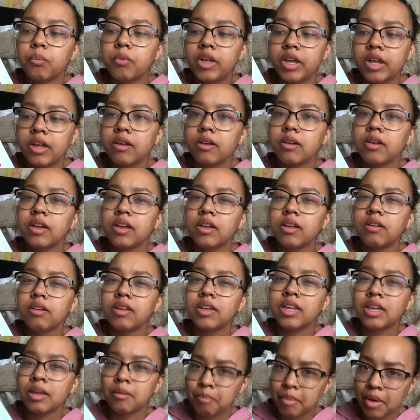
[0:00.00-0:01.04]
like
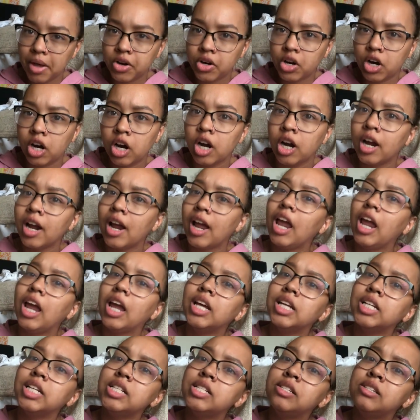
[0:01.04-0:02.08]
get better
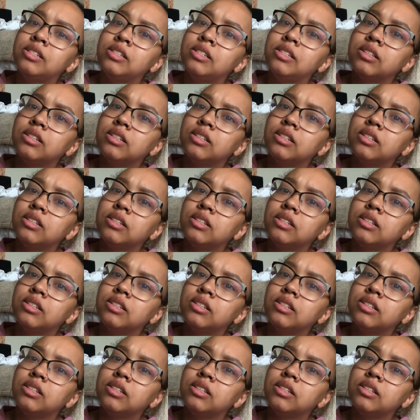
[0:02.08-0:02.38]
and